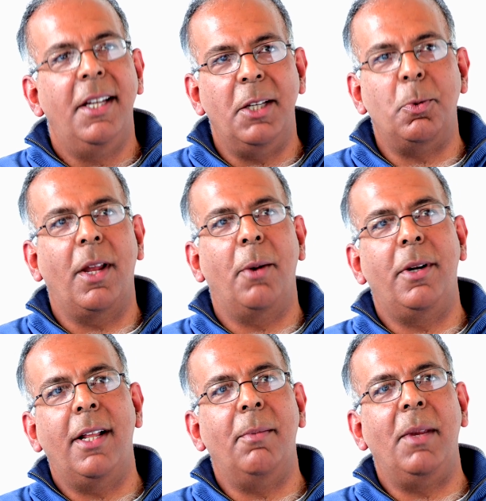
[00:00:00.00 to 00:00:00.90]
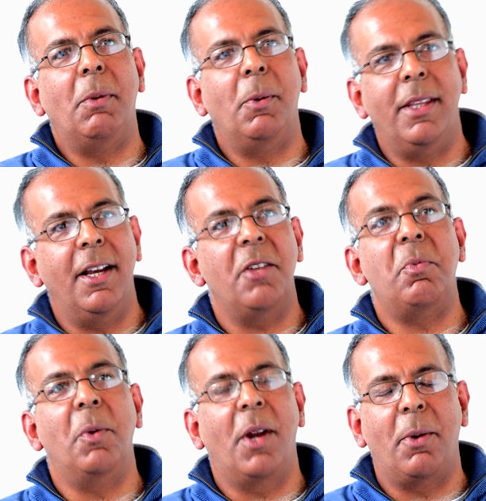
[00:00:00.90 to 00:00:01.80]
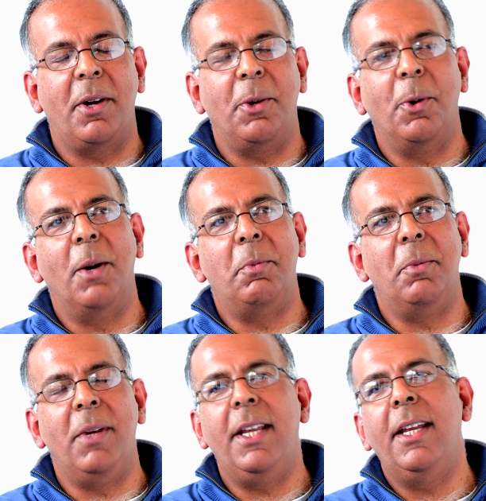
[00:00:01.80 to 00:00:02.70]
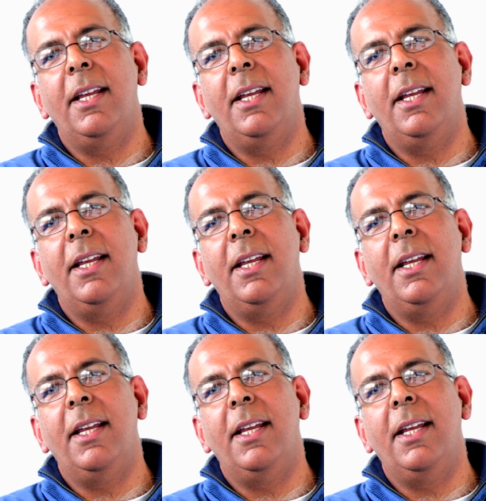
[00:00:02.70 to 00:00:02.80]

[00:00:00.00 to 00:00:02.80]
It's what I would tell people when they asked me what I wanted to grow up to be.